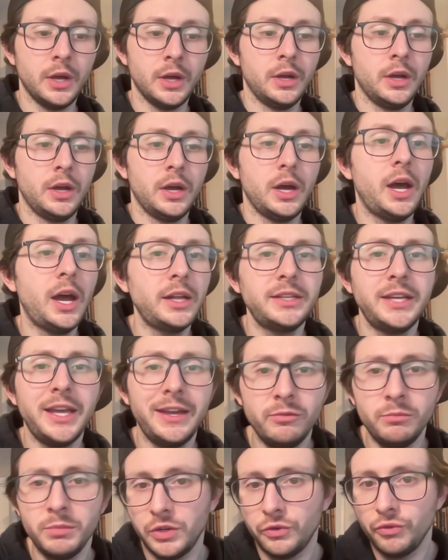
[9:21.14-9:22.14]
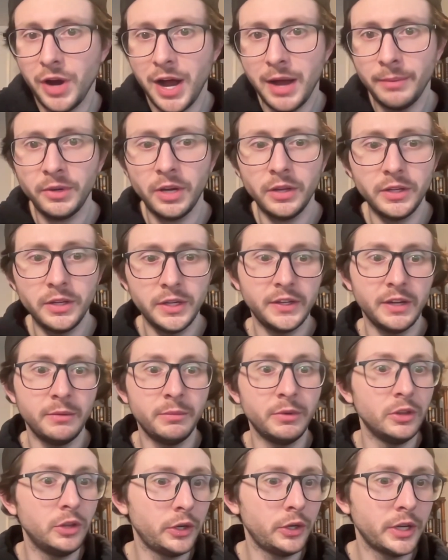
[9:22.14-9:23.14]
Odds haven't been dropped on this. I've
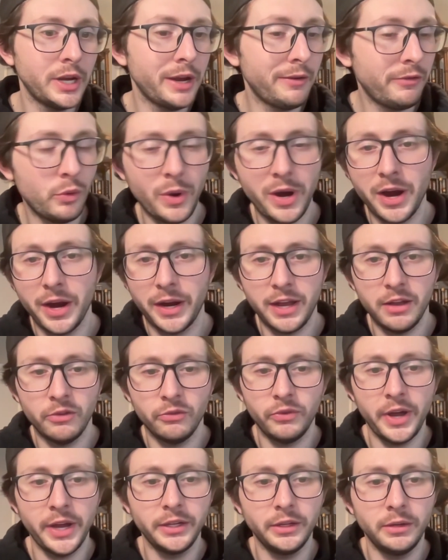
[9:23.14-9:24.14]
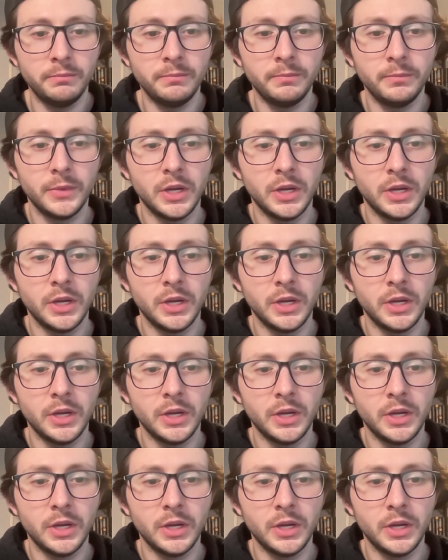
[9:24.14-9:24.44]
been looking everywhere. I can't find them.